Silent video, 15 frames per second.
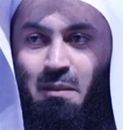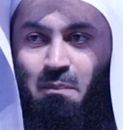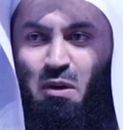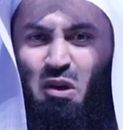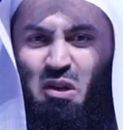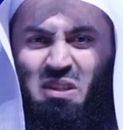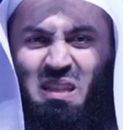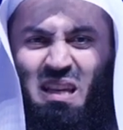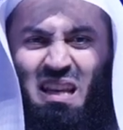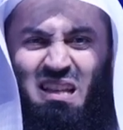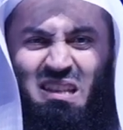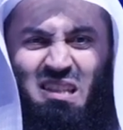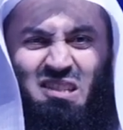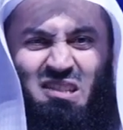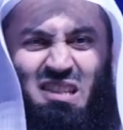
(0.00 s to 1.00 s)
Because the
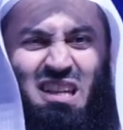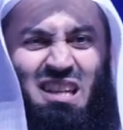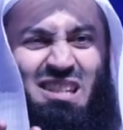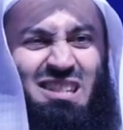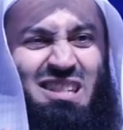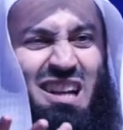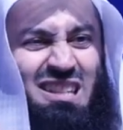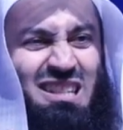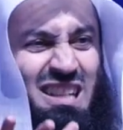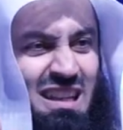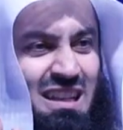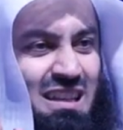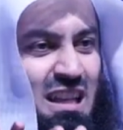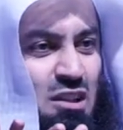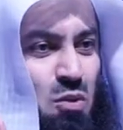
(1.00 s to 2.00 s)
industry is dirty,
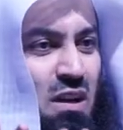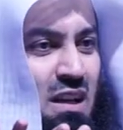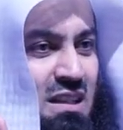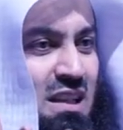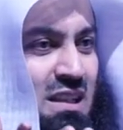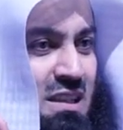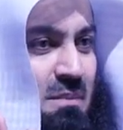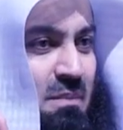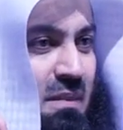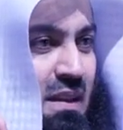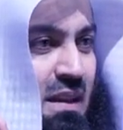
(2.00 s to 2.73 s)
that's what it is.